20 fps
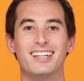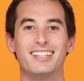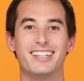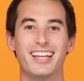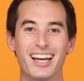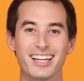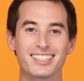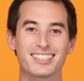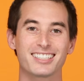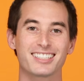
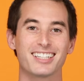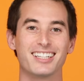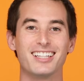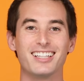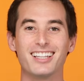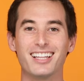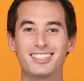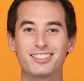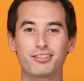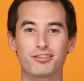Next,
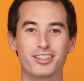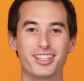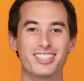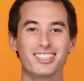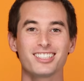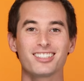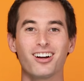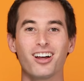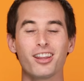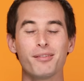let's
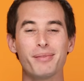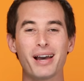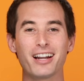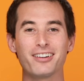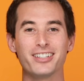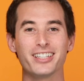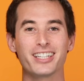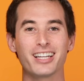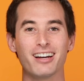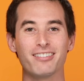reinstall the
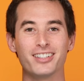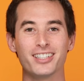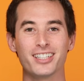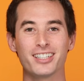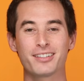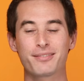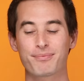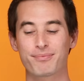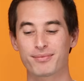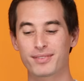battery cover.